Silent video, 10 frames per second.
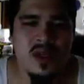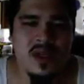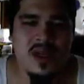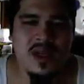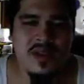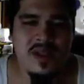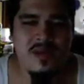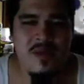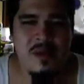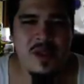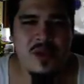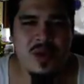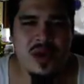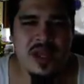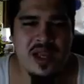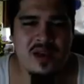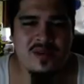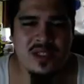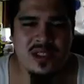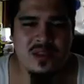And then maybe you want to have
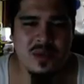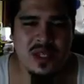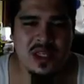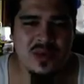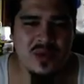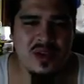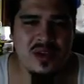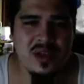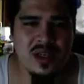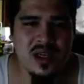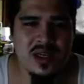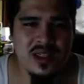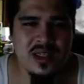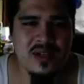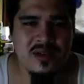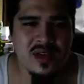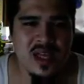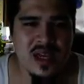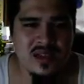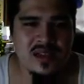just a place where you can kind of sit and
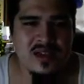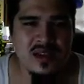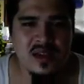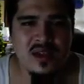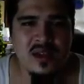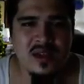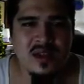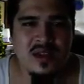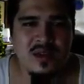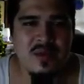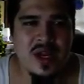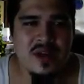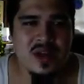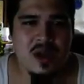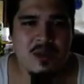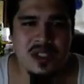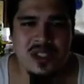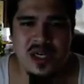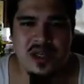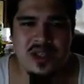relax. So you might have a couple of
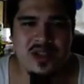chairs.